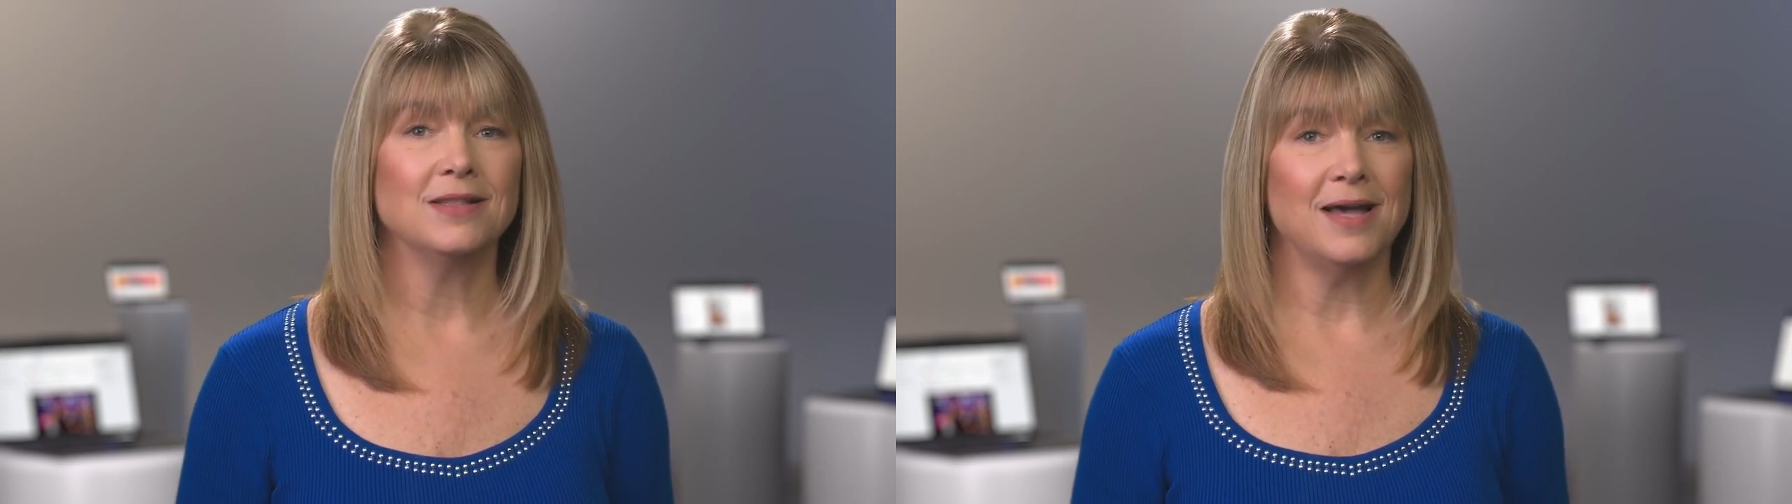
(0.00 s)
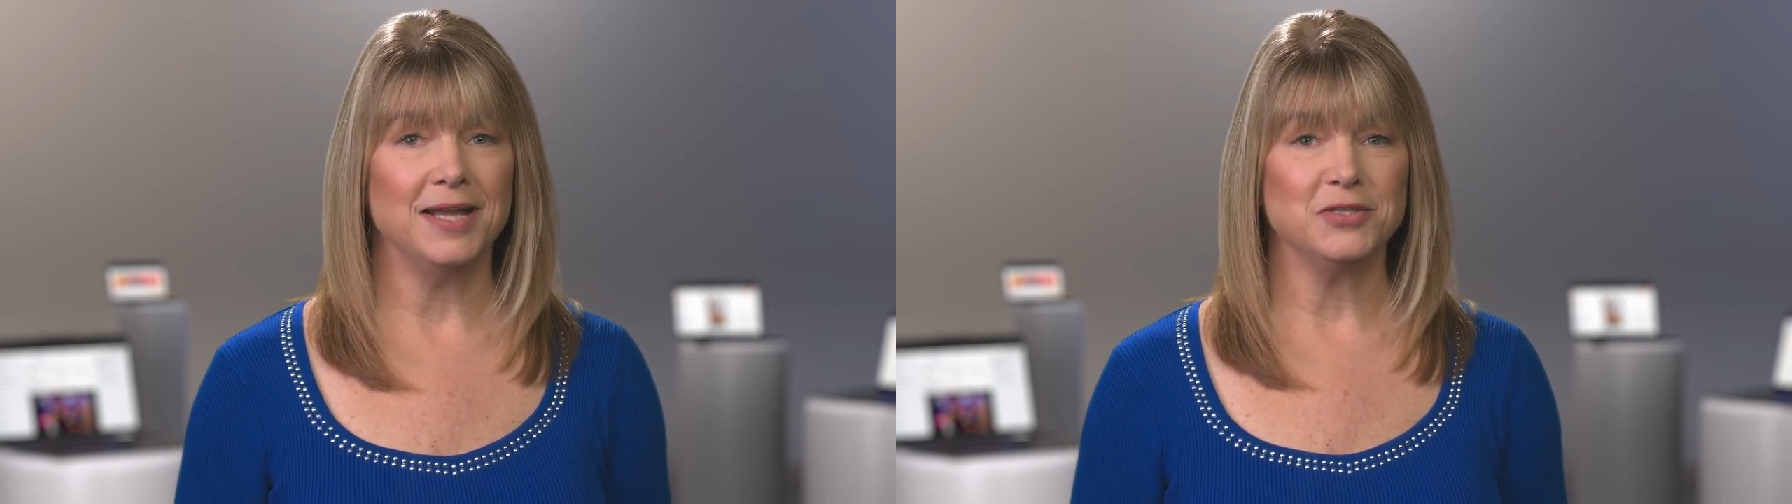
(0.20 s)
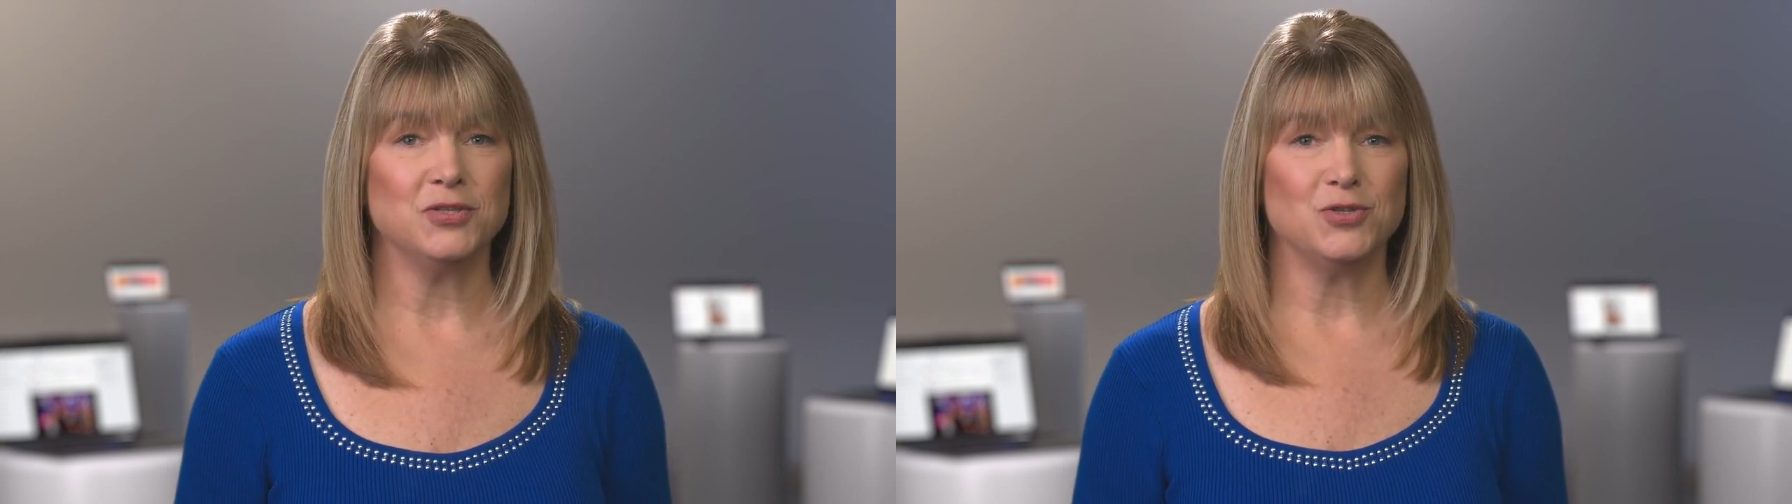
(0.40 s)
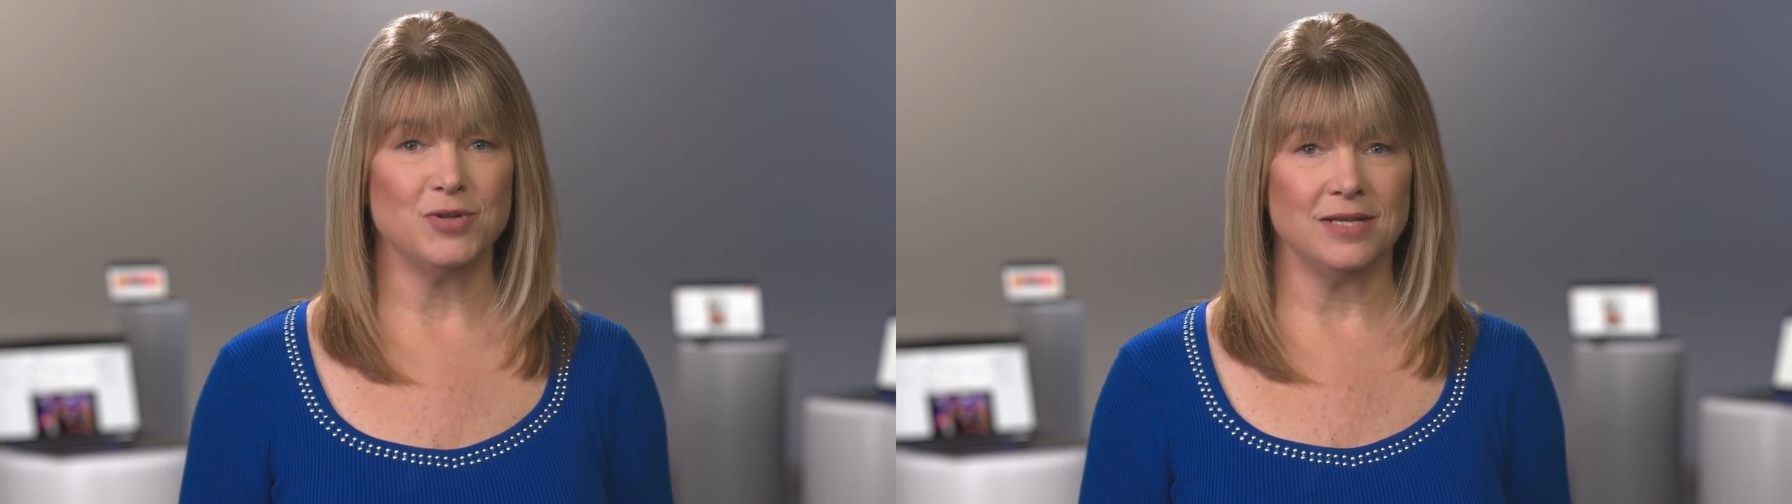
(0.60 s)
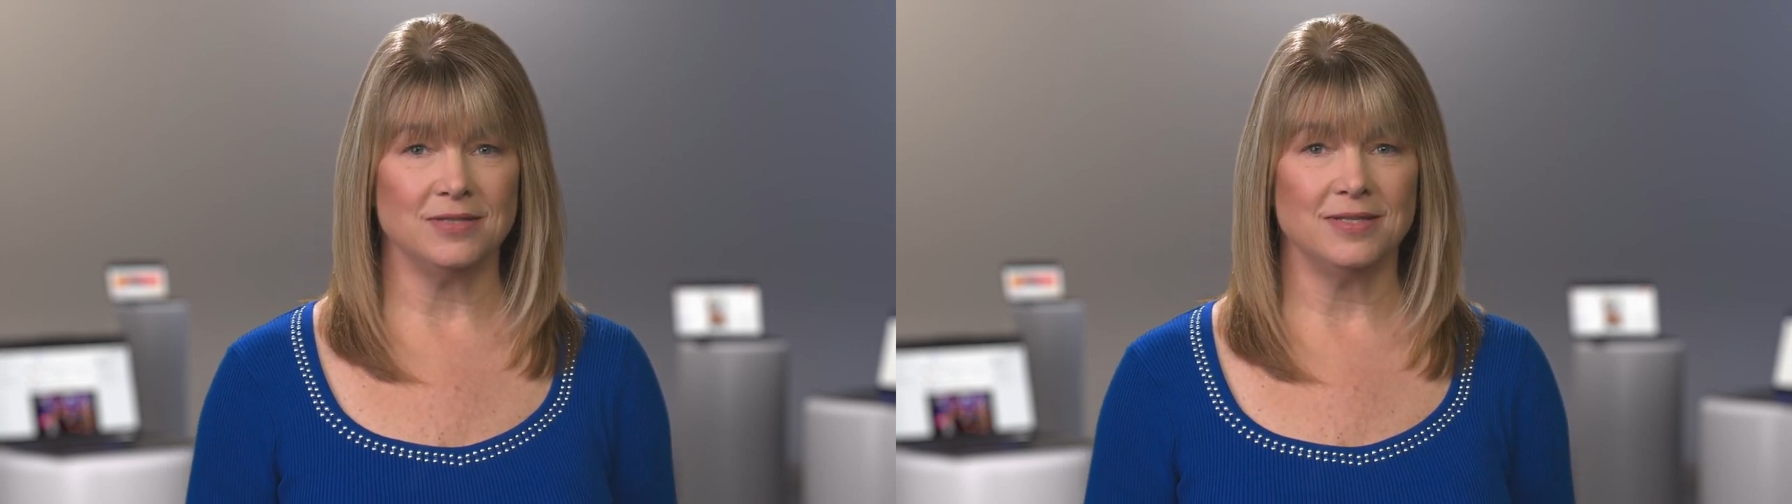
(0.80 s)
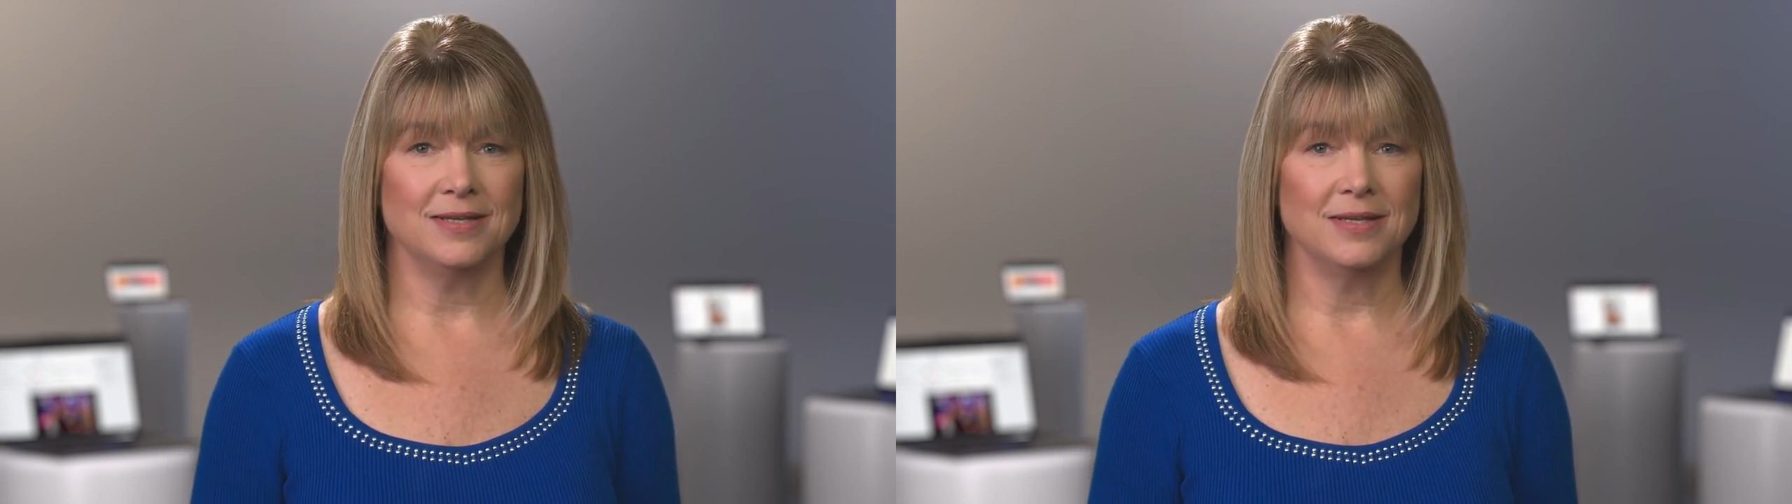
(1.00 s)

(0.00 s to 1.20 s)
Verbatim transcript: clients trust.